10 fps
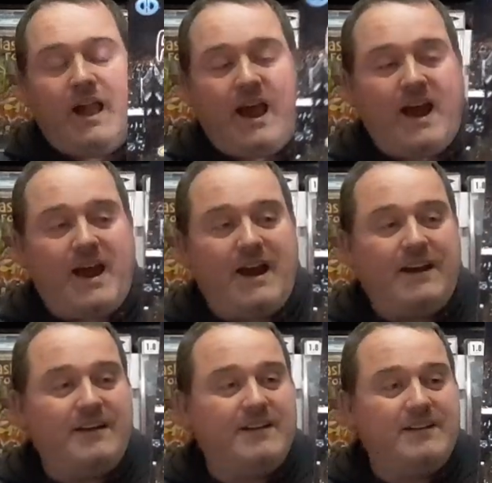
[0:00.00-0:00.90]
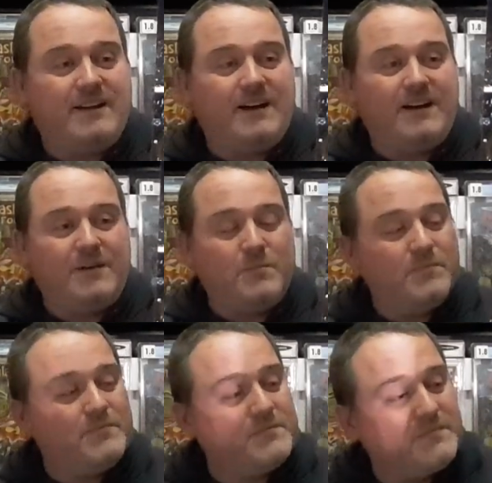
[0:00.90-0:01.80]
And
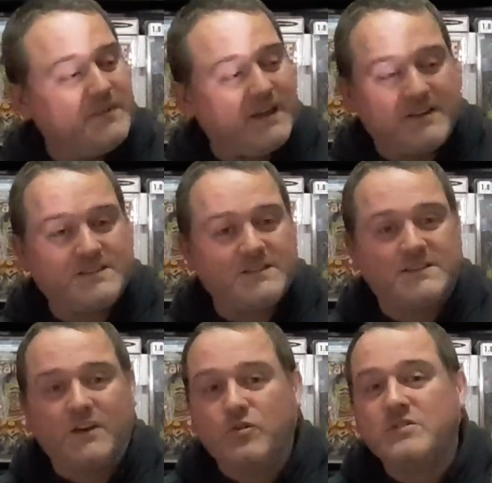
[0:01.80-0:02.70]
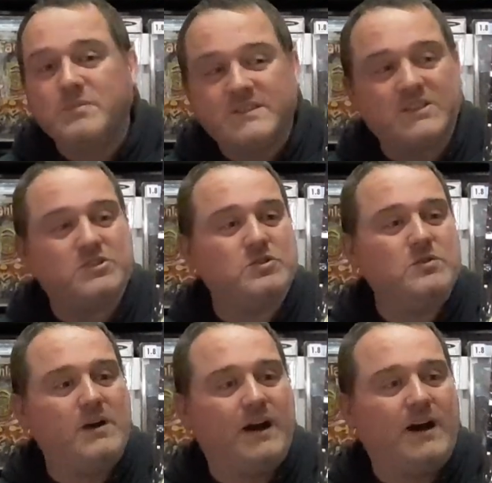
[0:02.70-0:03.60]
yeah, this is the Christmas
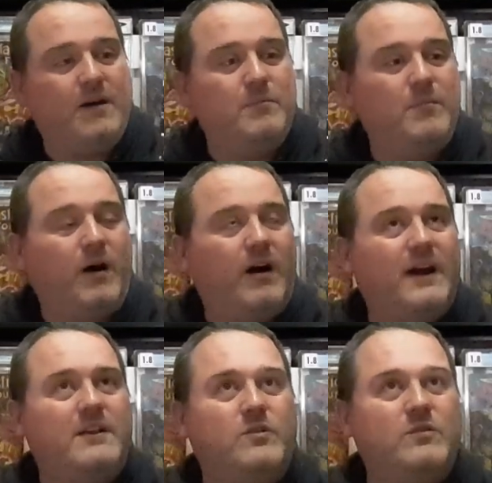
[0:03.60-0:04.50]
issue. I